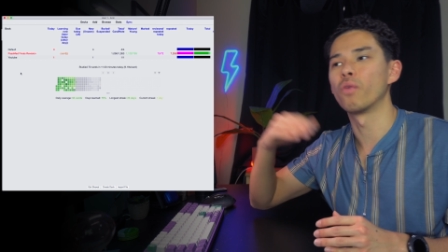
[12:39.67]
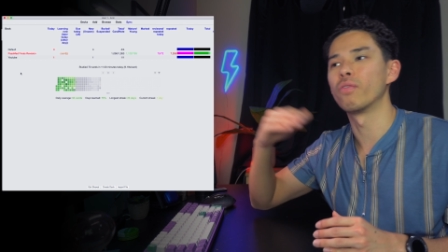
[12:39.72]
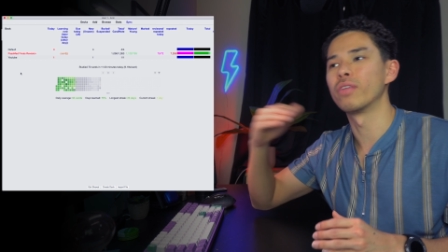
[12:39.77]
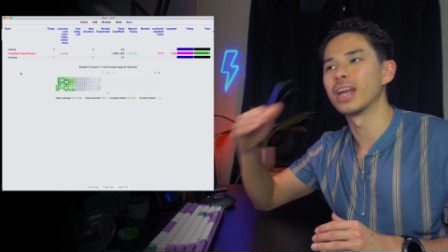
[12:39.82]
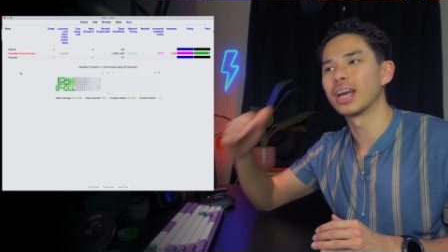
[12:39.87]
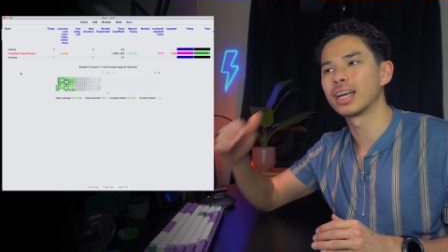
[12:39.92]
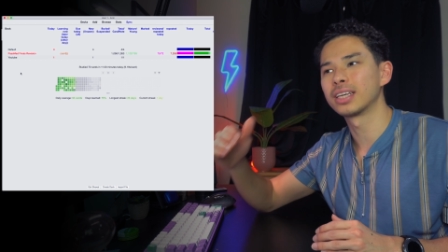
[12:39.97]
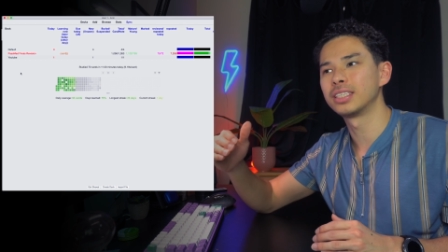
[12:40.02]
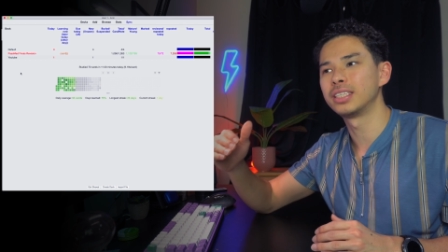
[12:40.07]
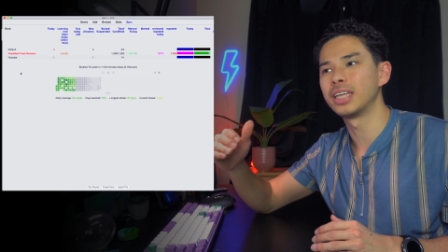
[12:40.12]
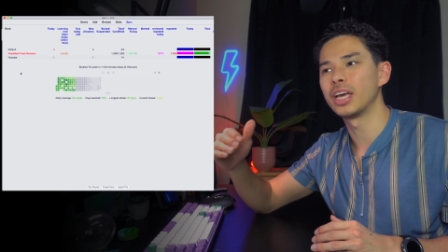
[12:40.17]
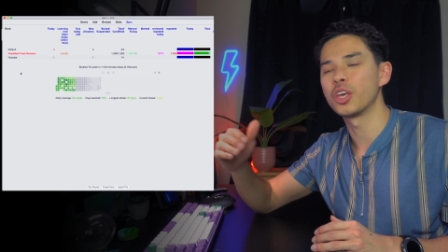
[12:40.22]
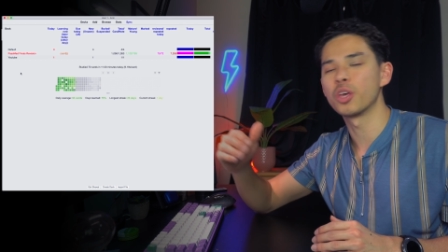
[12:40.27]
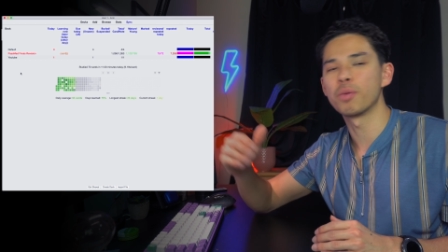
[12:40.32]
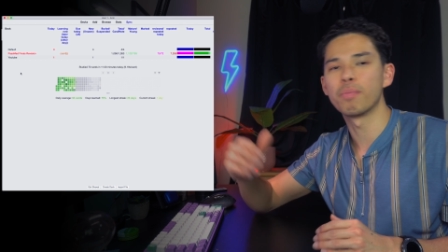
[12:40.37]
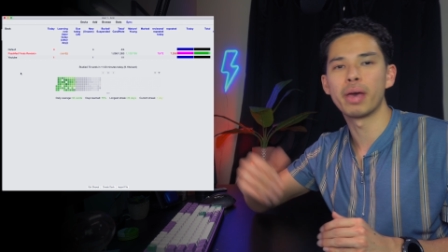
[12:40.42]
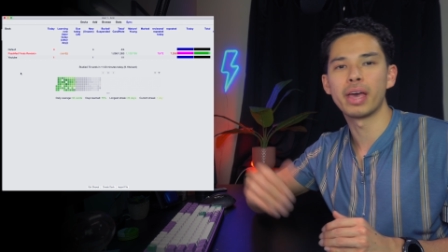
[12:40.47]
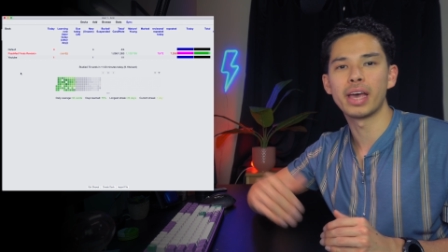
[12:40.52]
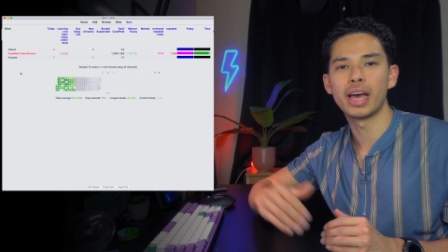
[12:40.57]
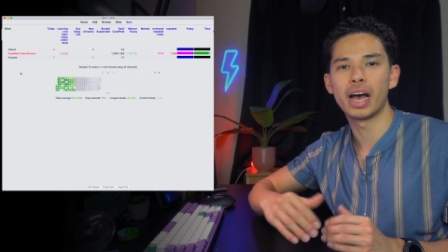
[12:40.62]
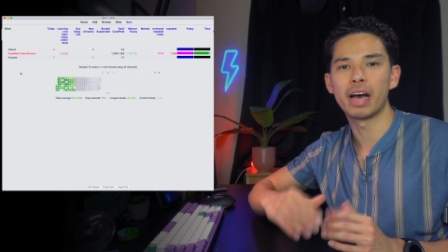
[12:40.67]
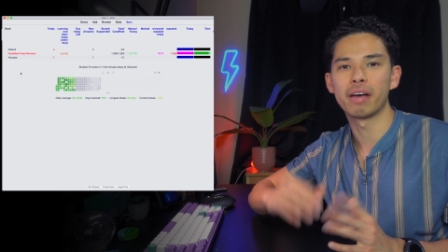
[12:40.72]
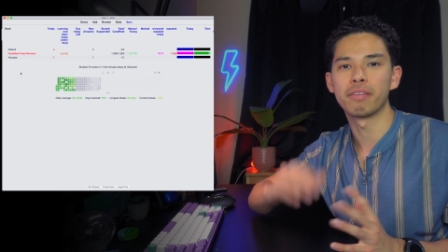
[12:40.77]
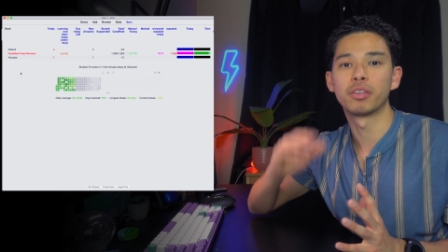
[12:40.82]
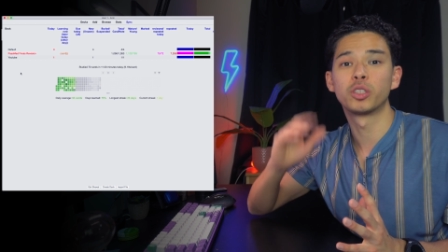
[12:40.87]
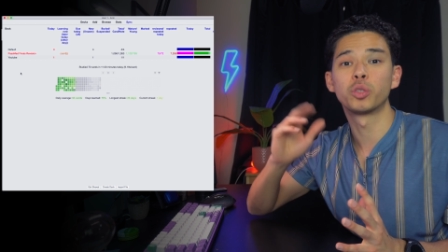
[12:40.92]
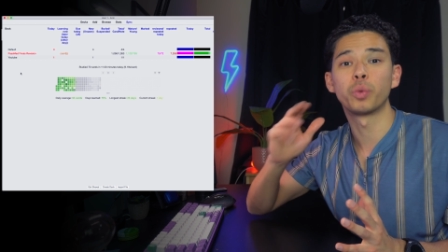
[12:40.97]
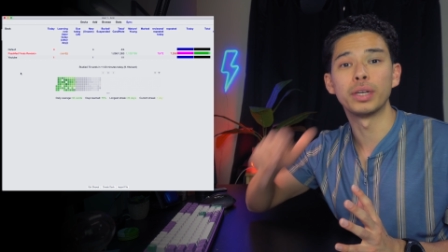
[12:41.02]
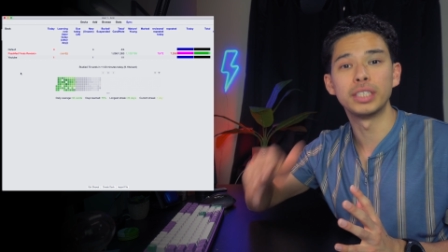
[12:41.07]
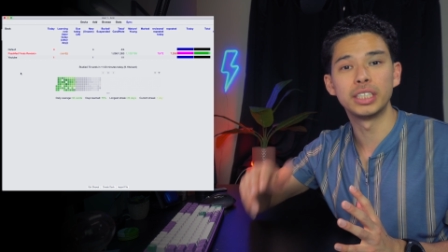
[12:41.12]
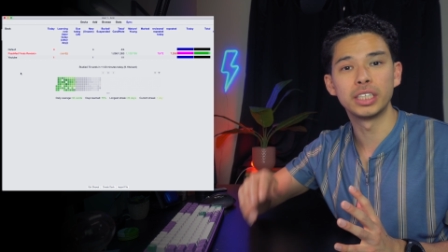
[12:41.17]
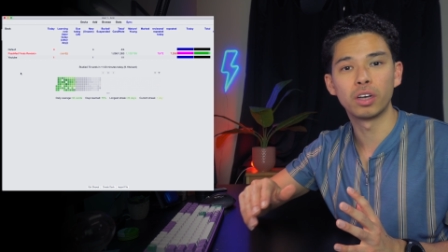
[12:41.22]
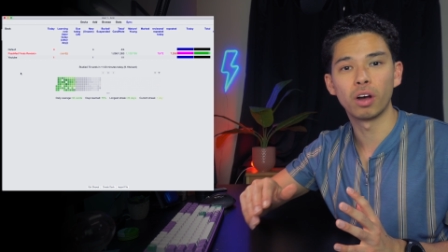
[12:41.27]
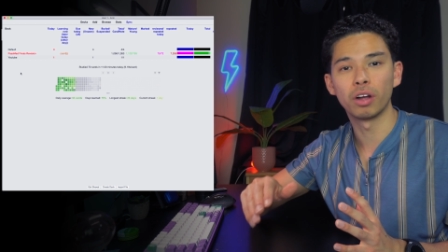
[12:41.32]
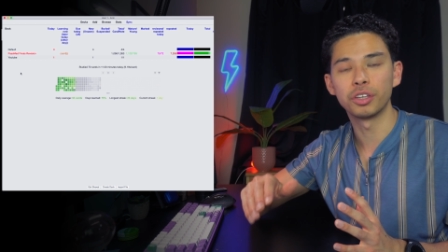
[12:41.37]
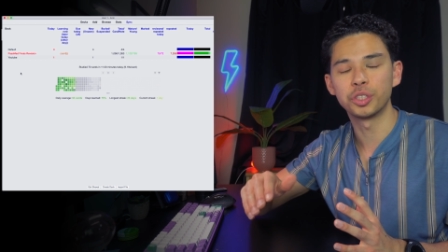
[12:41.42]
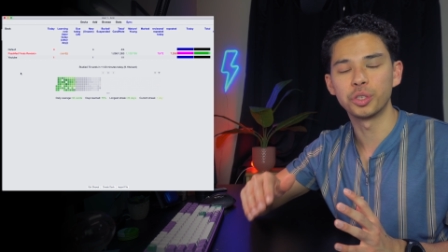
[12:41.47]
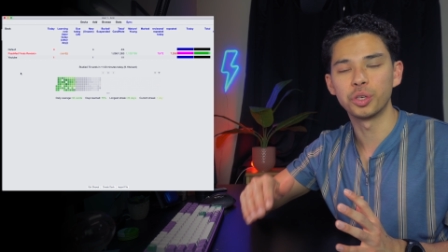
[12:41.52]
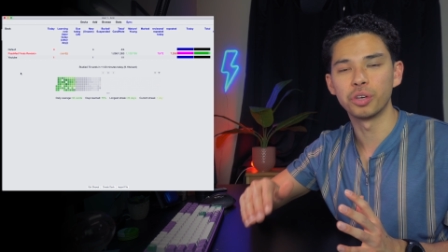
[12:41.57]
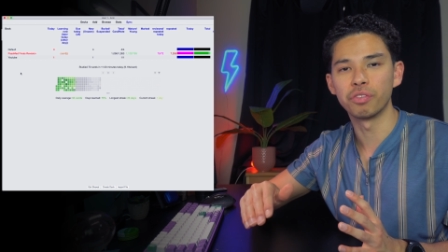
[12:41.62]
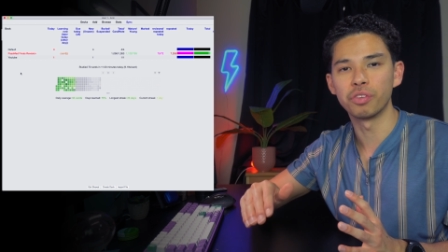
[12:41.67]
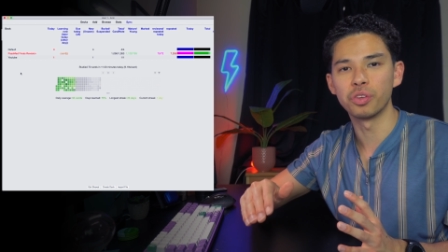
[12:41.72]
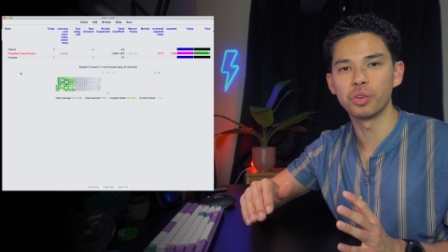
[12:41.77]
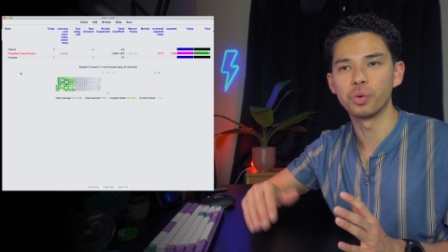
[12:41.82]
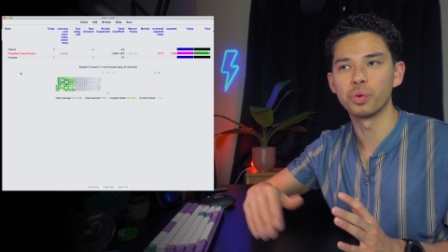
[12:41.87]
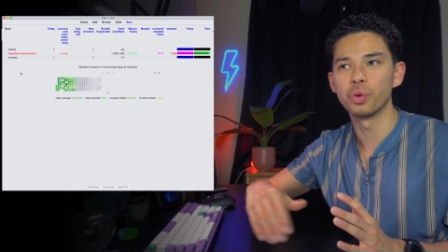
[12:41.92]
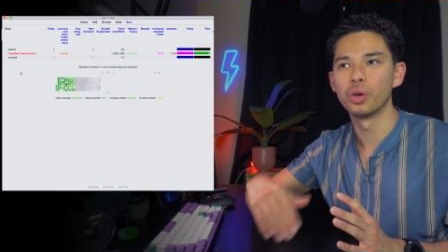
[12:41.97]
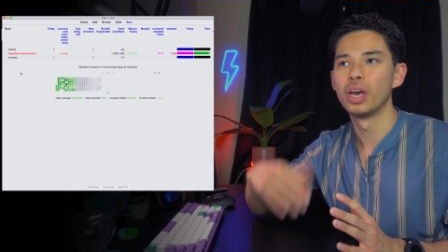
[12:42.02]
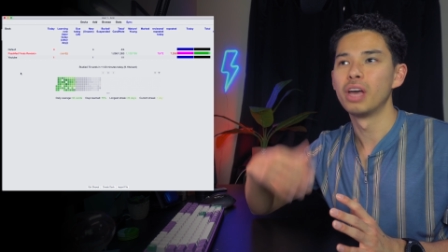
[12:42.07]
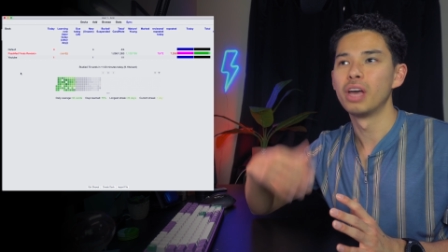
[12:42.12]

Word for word: on the next day you may have 20 cards to review,